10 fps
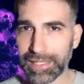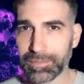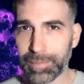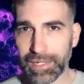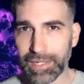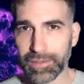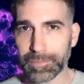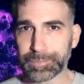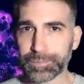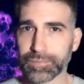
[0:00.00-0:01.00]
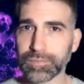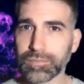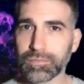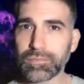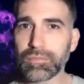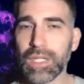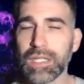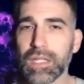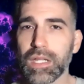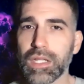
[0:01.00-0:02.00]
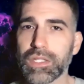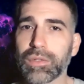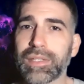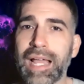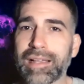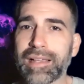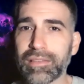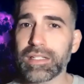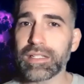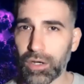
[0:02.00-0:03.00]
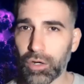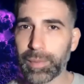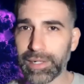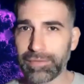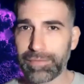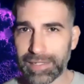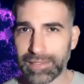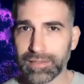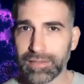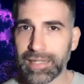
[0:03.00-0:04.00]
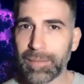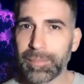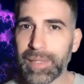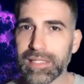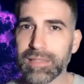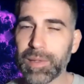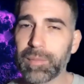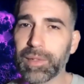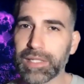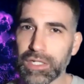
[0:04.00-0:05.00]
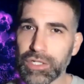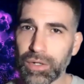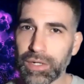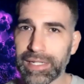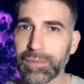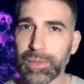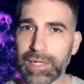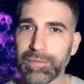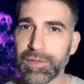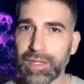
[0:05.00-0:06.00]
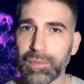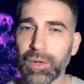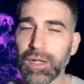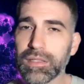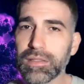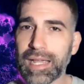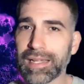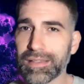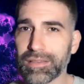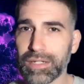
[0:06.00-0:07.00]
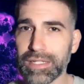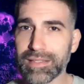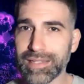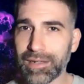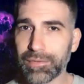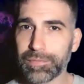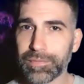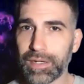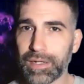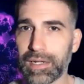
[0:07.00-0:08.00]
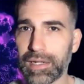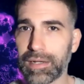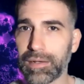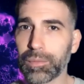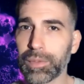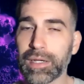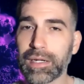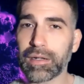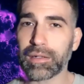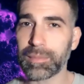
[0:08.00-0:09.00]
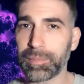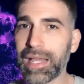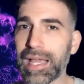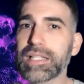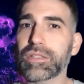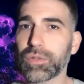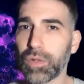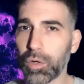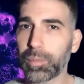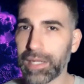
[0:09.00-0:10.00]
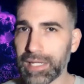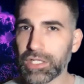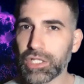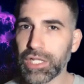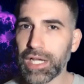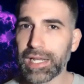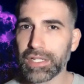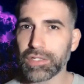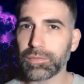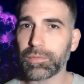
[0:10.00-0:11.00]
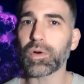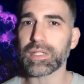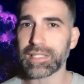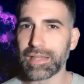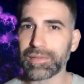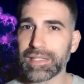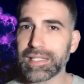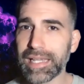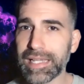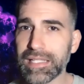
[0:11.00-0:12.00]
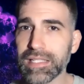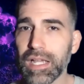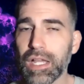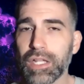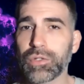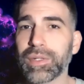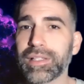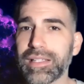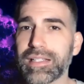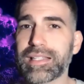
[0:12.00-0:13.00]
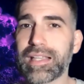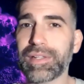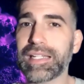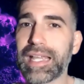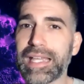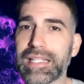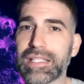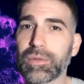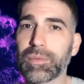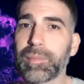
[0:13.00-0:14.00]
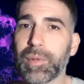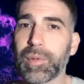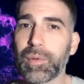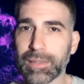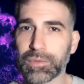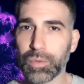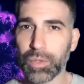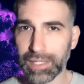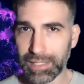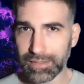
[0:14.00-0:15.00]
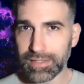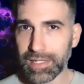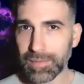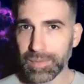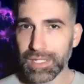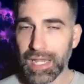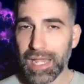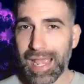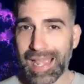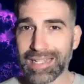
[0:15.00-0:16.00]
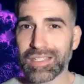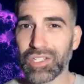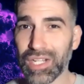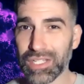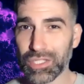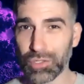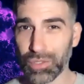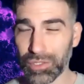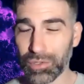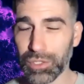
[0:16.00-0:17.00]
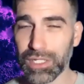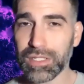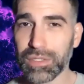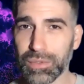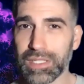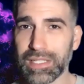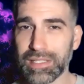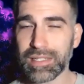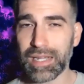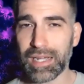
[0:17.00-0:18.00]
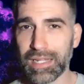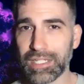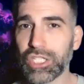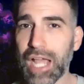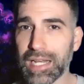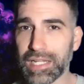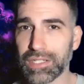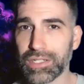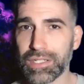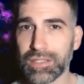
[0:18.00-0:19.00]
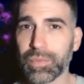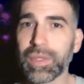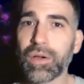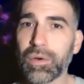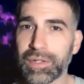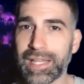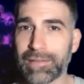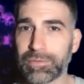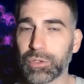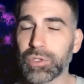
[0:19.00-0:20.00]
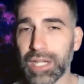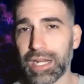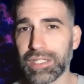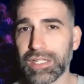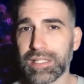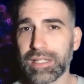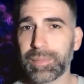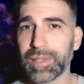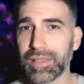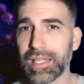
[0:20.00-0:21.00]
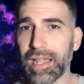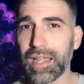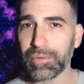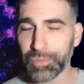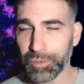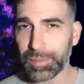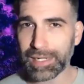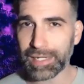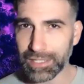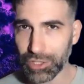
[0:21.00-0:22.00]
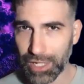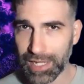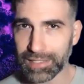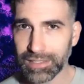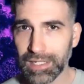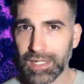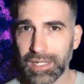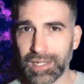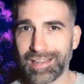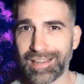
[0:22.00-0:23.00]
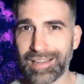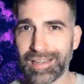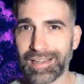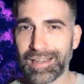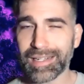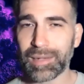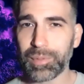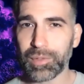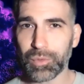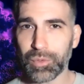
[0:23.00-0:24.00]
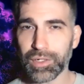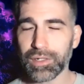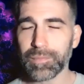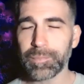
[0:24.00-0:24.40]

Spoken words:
better. So the hackathon is an open event. That means people can join in whenever they want. The hackathon itself, the plan is to open each challenge for 7 days. During these 7 days, you will be welcome to work in teams and suggest your solutions to these challenges. We already have 2 challenges up in the air, and we're planning to add a couple more.